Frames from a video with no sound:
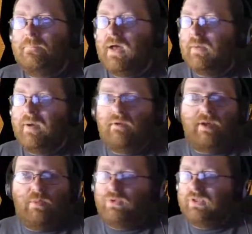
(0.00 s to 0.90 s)
But
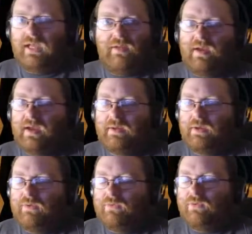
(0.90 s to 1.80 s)
apparently I wouldn't get the hang
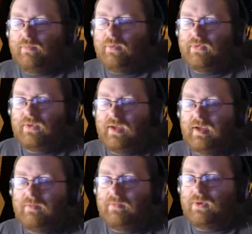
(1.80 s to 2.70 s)
of a board
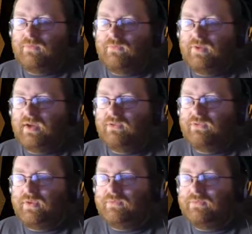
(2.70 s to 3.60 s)
game with
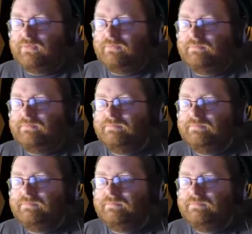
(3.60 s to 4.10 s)
dice and everything.